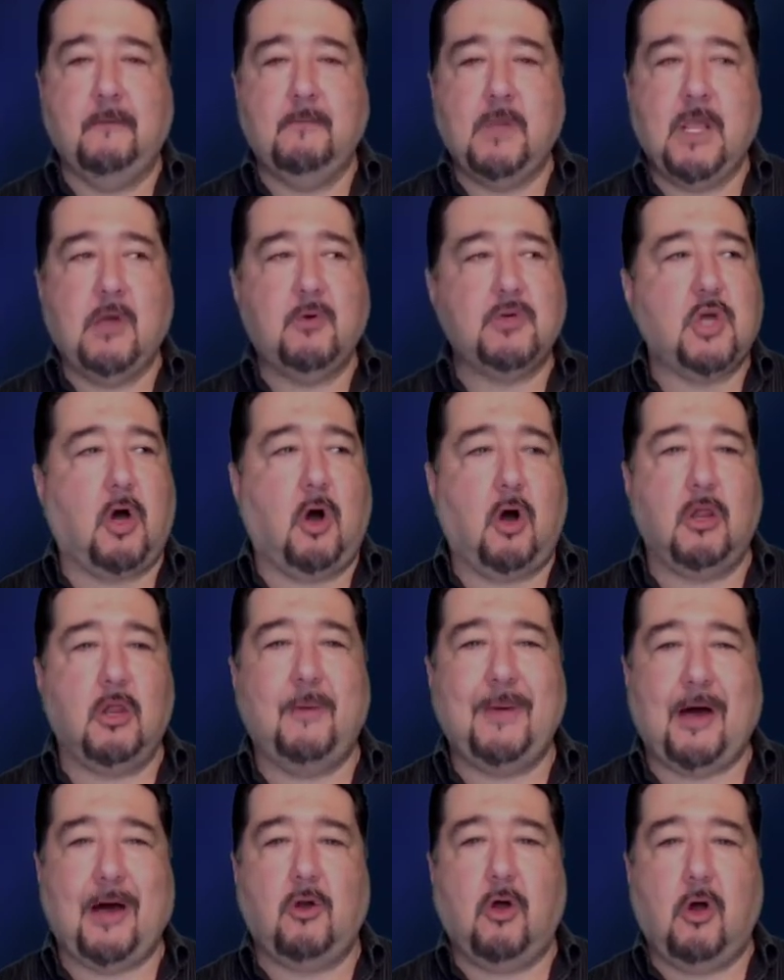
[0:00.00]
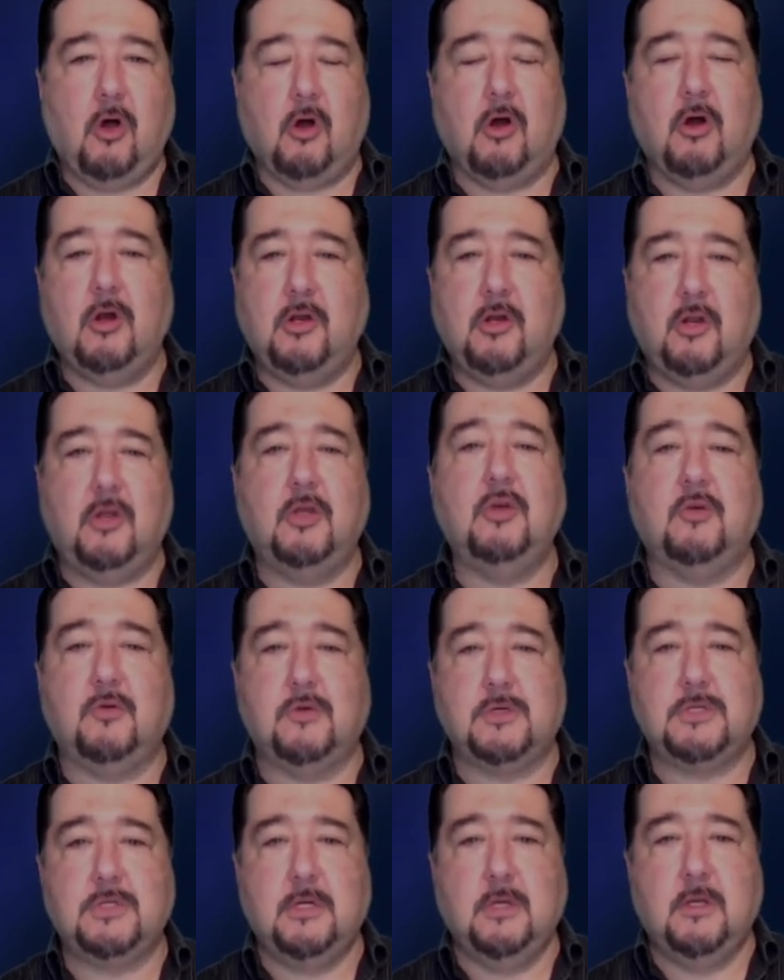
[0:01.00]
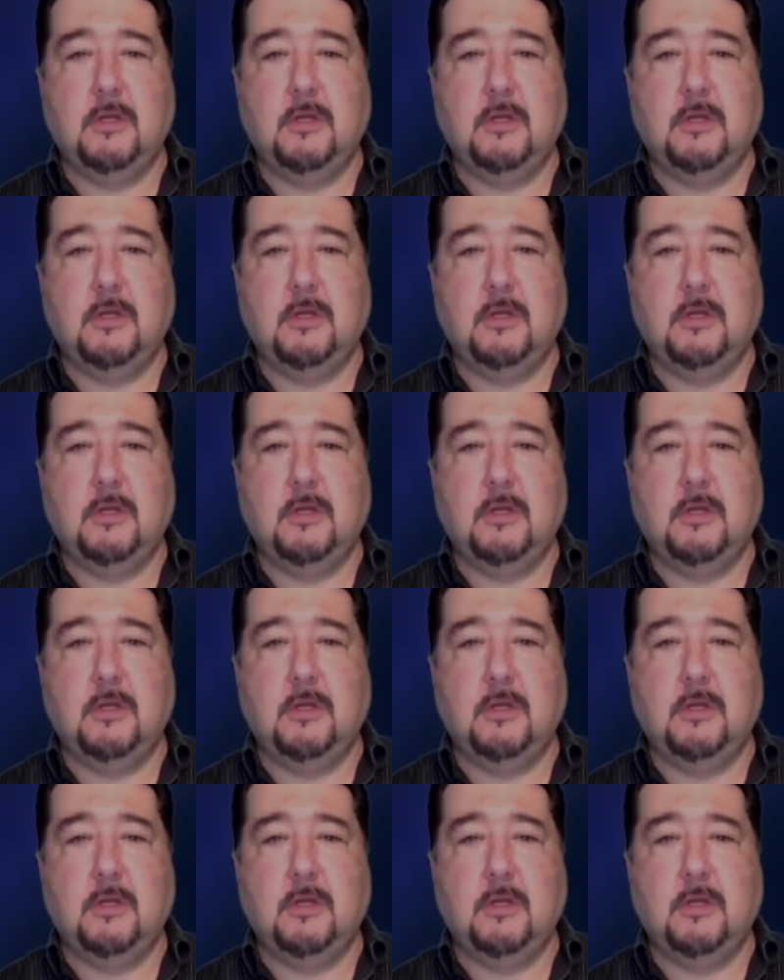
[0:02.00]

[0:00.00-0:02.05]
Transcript: it was all about hard news.